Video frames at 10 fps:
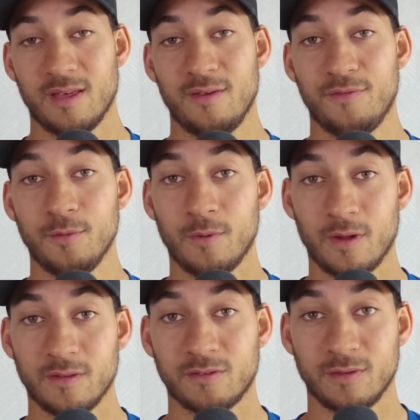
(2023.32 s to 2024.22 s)
if you
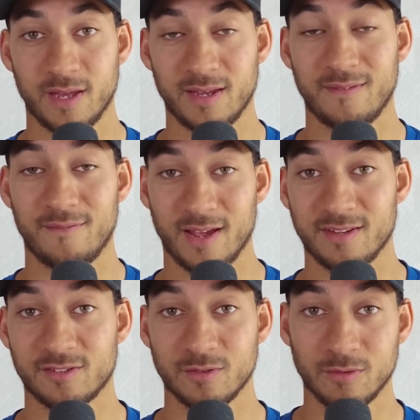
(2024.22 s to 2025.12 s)
want to get
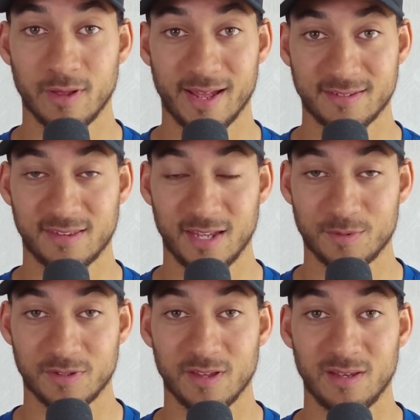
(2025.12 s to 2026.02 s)
advanced Google Ads
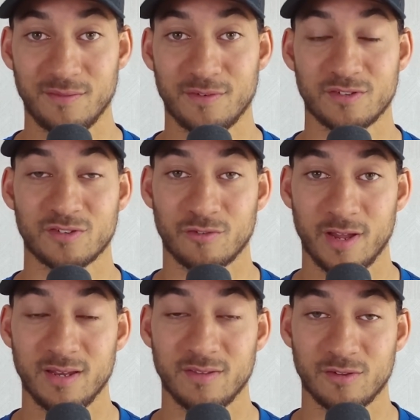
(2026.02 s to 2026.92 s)
tips delivered
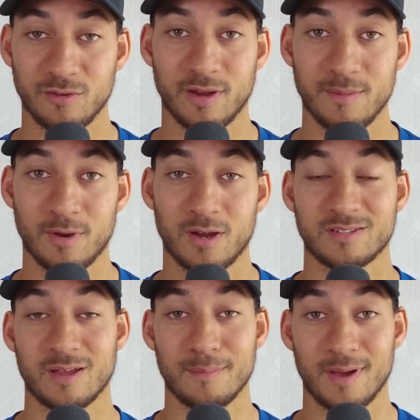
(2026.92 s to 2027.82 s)
straight into your
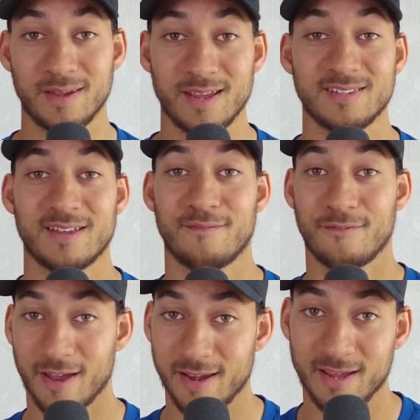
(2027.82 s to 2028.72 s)
inbox on Mondays and
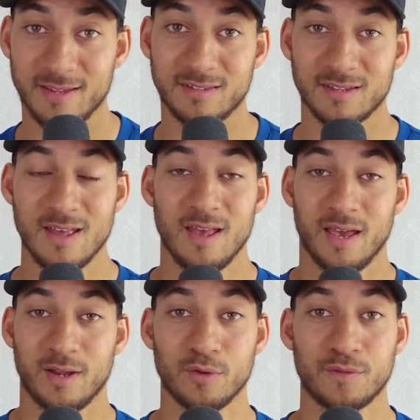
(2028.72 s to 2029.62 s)
Fridays,
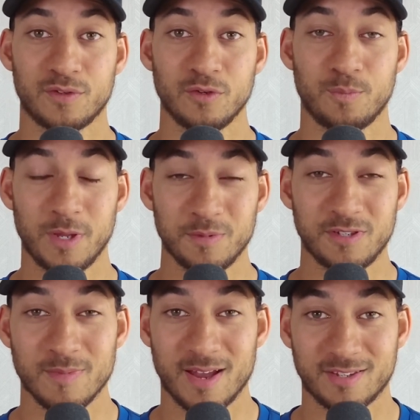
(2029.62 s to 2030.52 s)
head over to
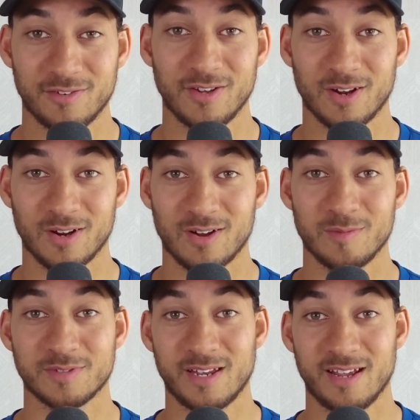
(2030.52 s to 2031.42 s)

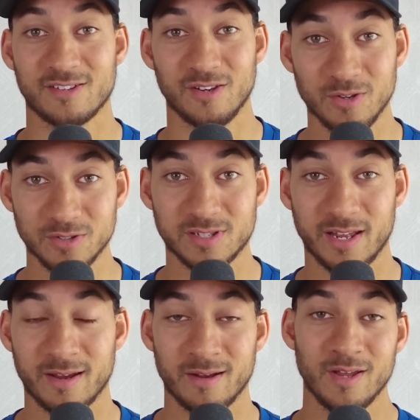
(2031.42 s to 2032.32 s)

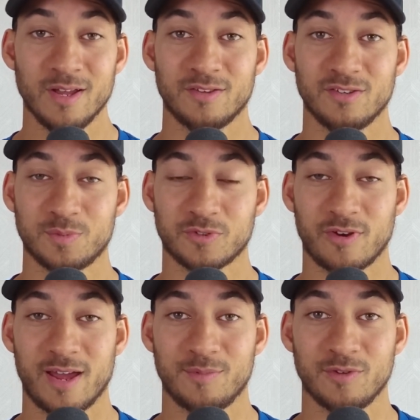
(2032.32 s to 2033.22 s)
ppcmastery.com/newsletter to
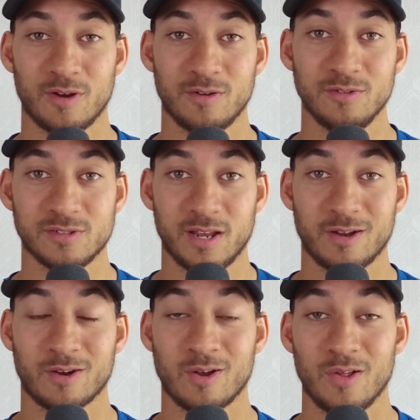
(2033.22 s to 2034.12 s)
subscribe to our newsletter
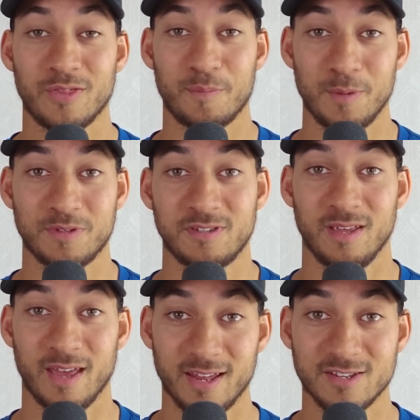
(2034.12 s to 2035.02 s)
called the PPC
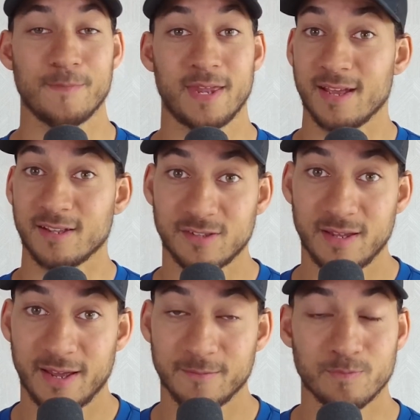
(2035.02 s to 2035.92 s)
Edge. And next to that,